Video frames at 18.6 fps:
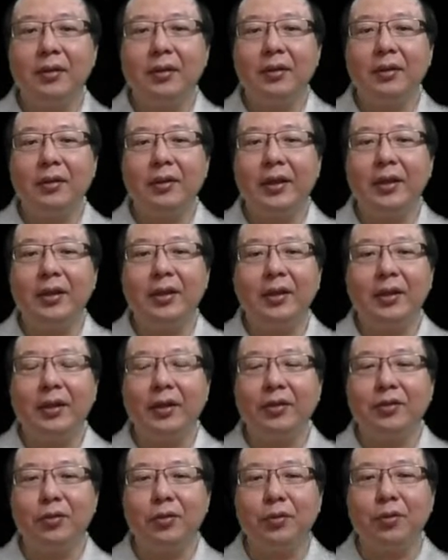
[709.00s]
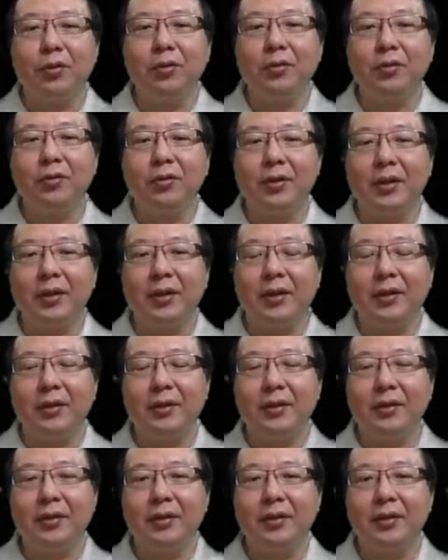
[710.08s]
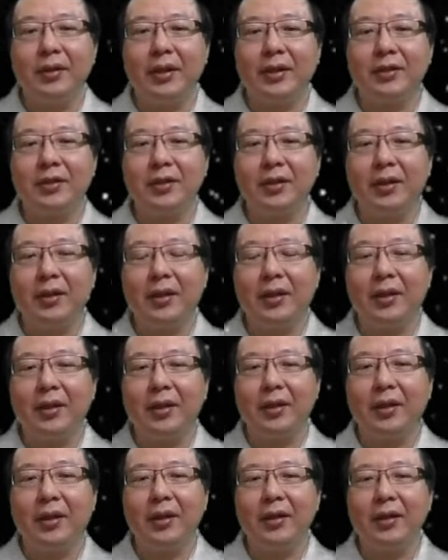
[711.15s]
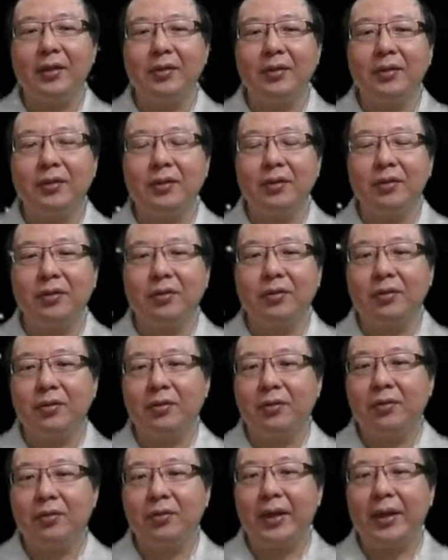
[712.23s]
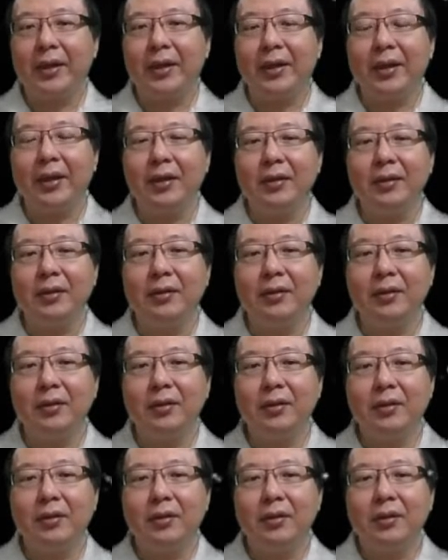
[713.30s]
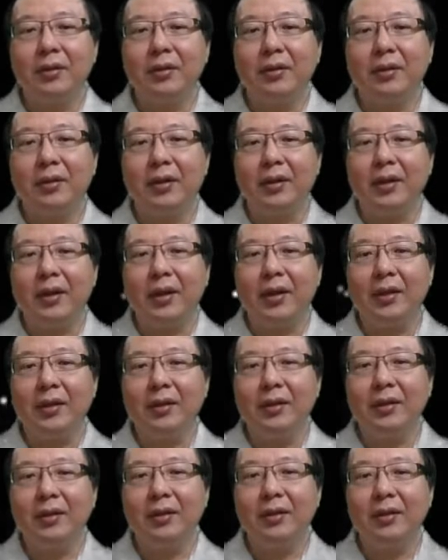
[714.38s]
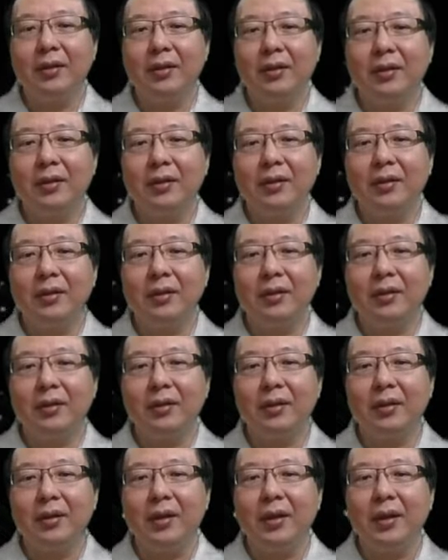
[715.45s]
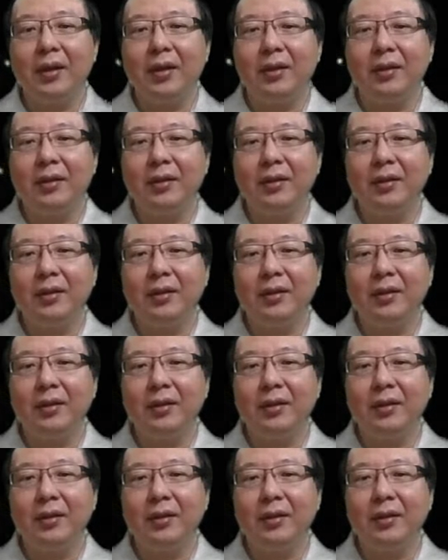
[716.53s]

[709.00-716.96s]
Then it has to go to the next again and try again, again, and